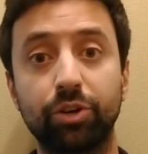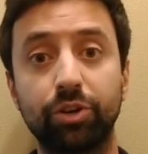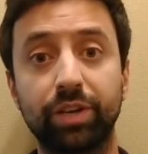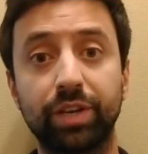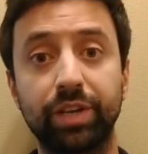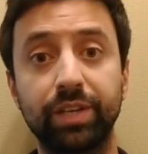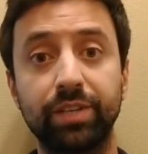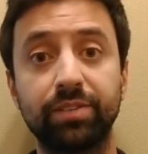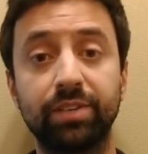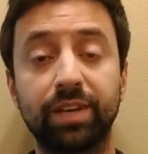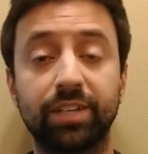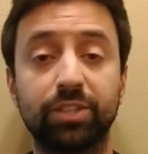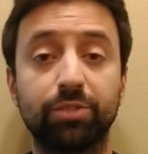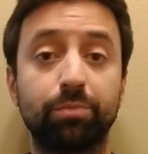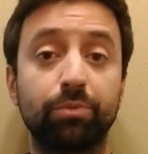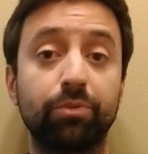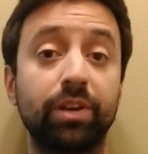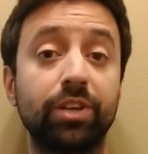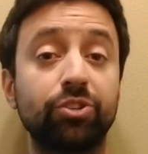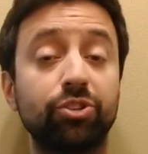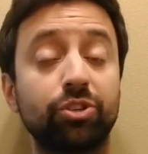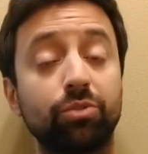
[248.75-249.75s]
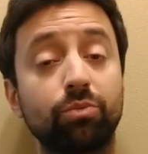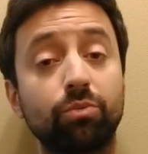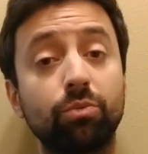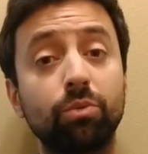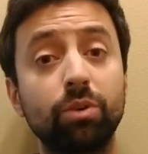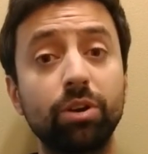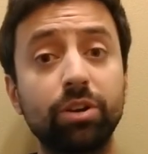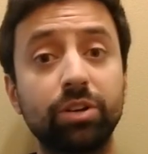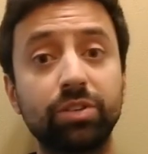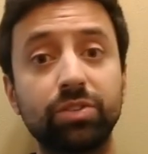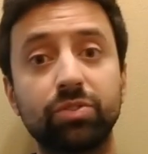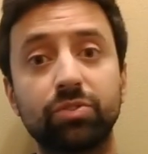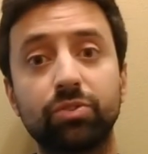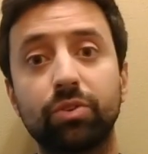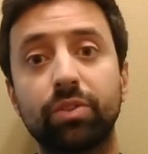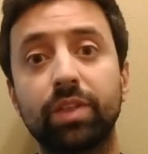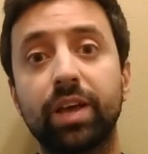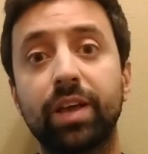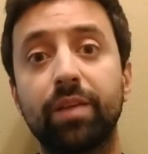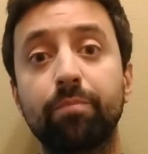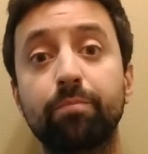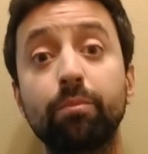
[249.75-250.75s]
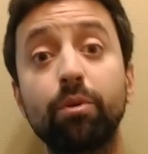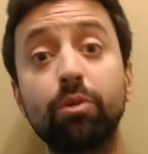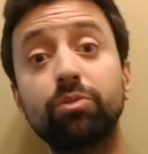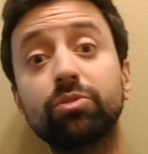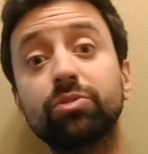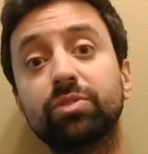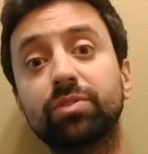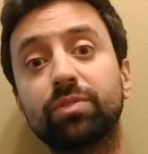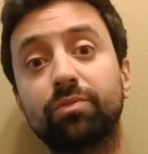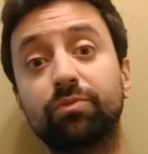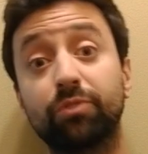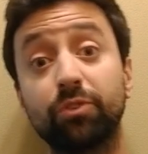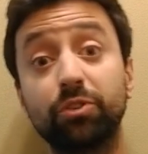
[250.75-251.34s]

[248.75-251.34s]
cookie's expiration works so that most